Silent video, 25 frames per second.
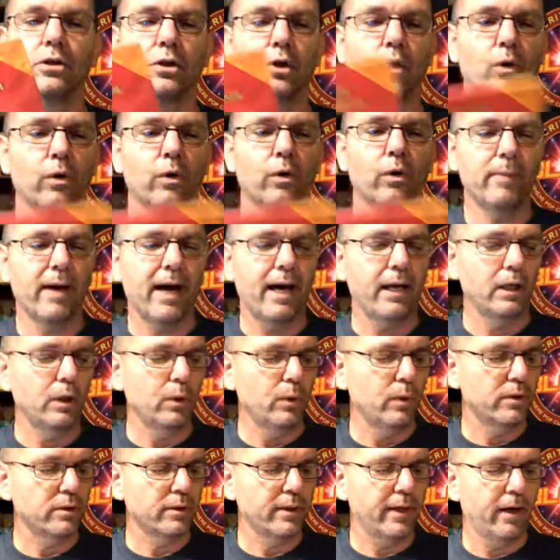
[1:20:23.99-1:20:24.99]
story by
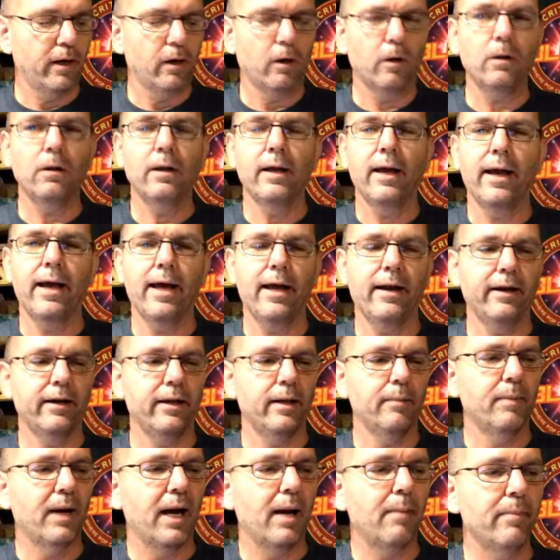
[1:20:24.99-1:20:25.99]
Lewis Carroll,
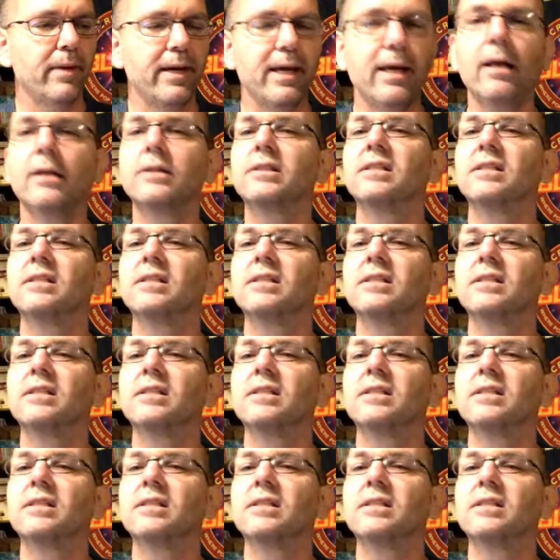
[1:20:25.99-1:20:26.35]
edited by me.